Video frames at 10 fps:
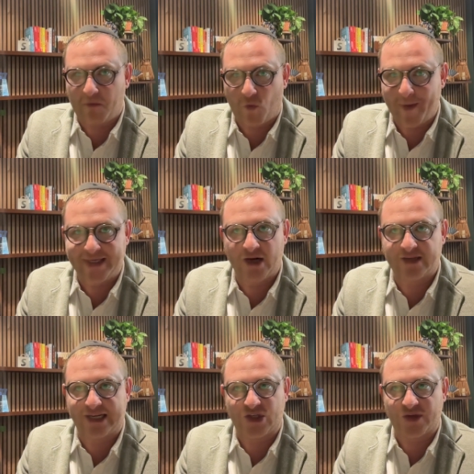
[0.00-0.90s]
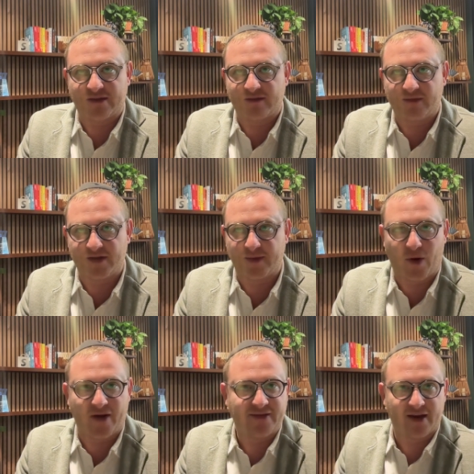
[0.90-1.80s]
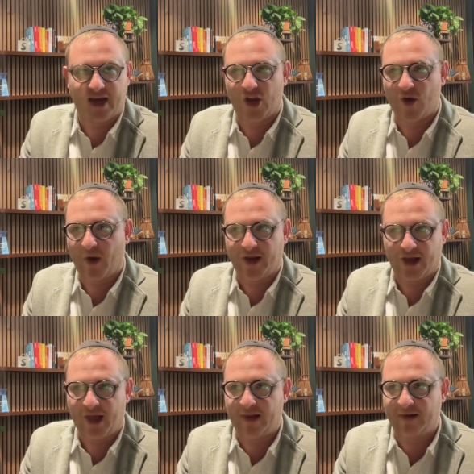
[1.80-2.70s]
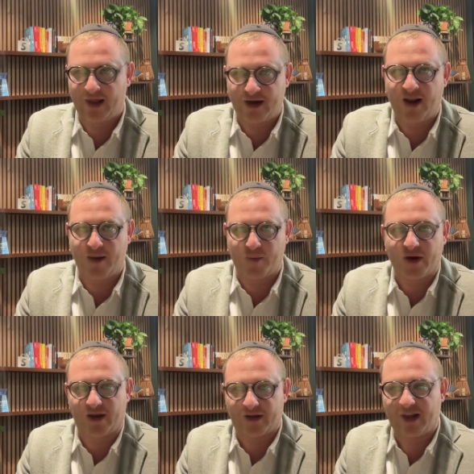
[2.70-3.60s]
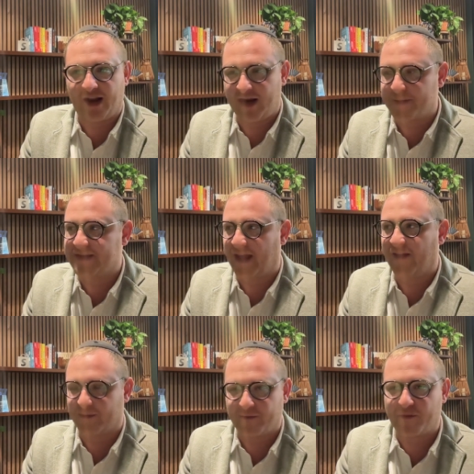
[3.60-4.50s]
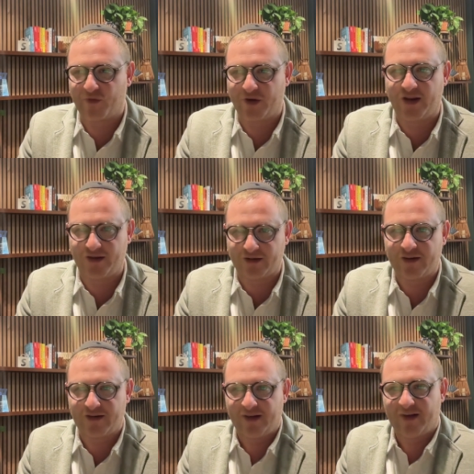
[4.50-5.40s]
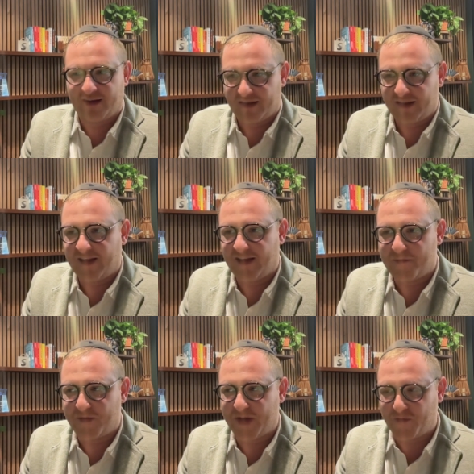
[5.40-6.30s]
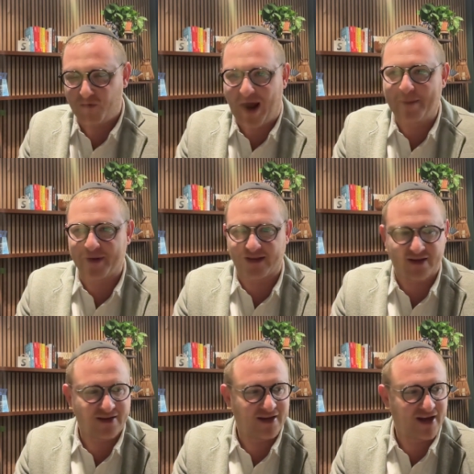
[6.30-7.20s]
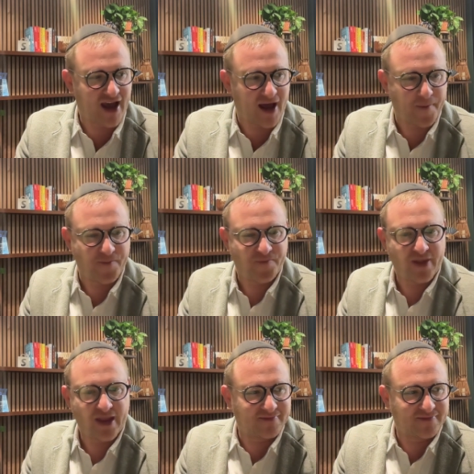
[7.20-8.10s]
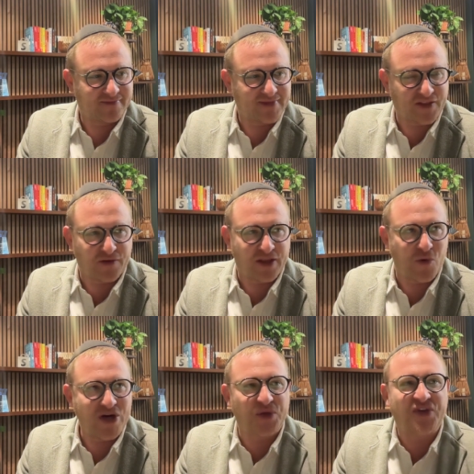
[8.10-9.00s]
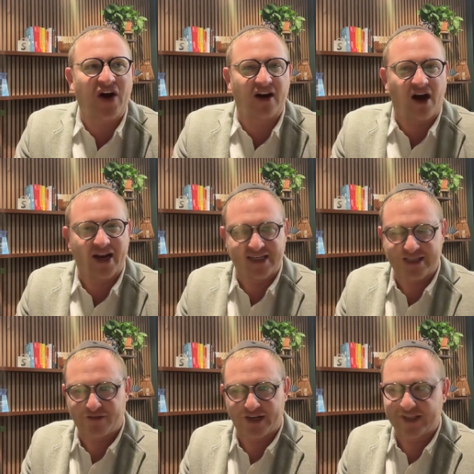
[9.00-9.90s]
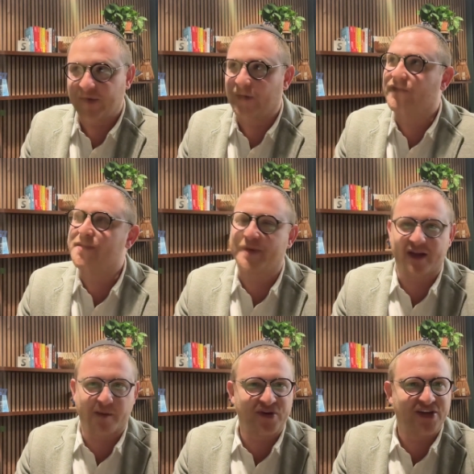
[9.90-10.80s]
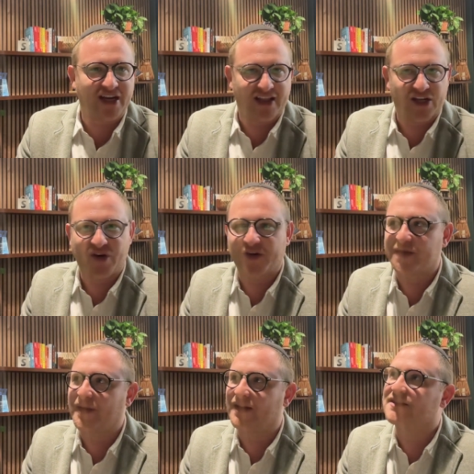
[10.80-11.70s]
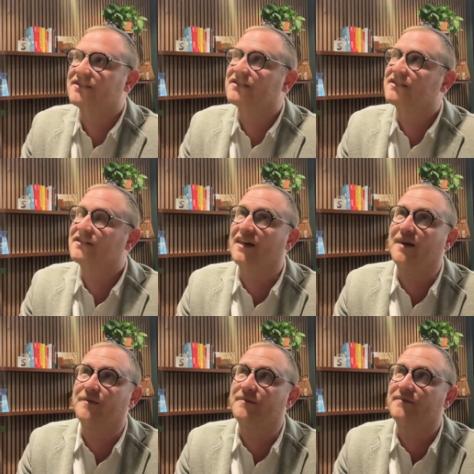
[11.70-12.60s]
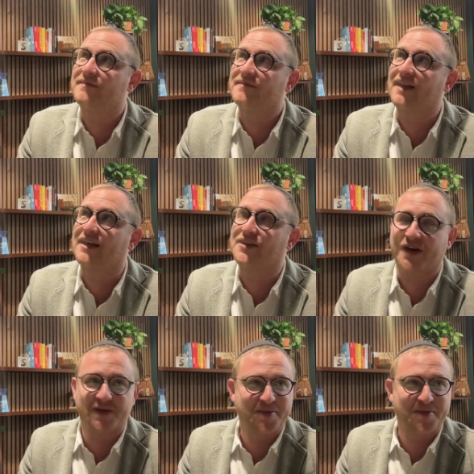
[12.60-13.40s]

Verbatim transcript: women's hair accessories is my wife's idea. I had no idea. And, and it ended up working. It ended up scaling pretty, pretty rapidly. Um, the, the, original target audience is a funny story for people that appreciate like direct response, um, like direct